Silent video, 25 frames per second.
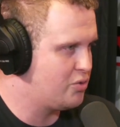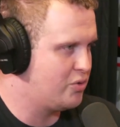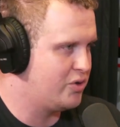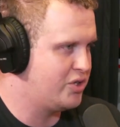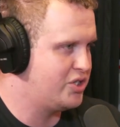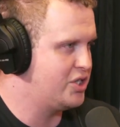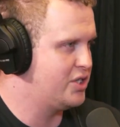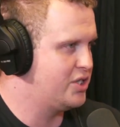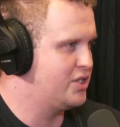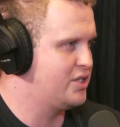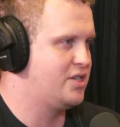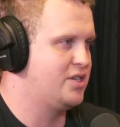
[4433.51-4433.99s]

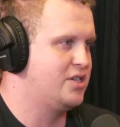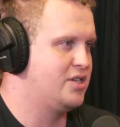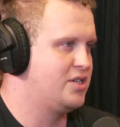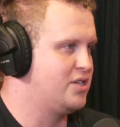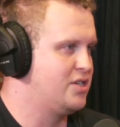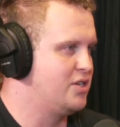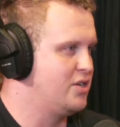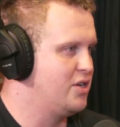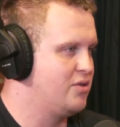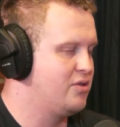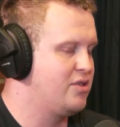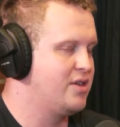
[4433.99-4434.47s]
which is this
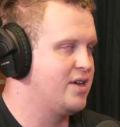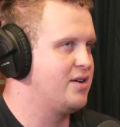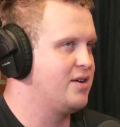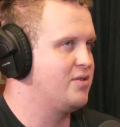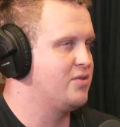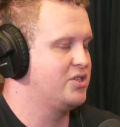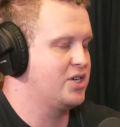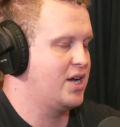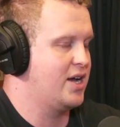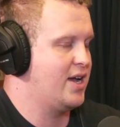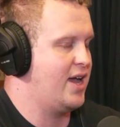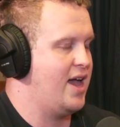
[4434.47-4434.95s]
new thing,
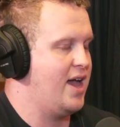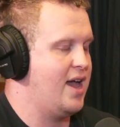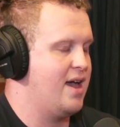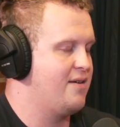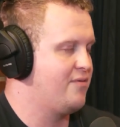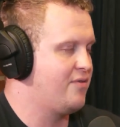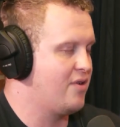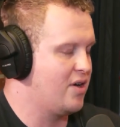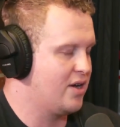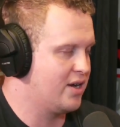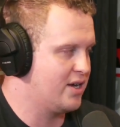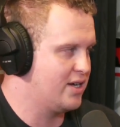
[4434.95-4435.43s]
which I can't
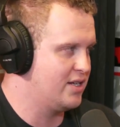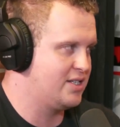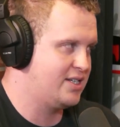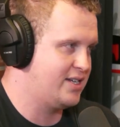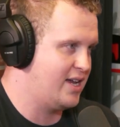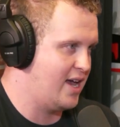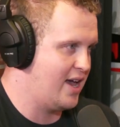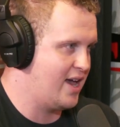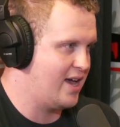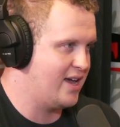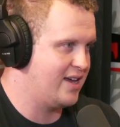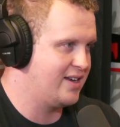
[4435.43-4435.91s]
fucking
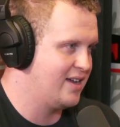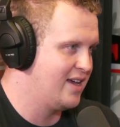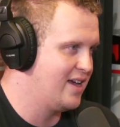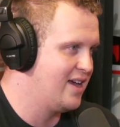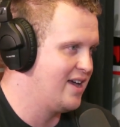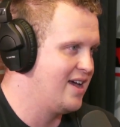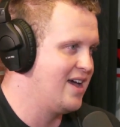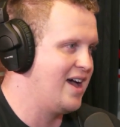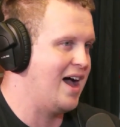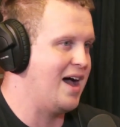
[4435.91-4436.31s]
stand.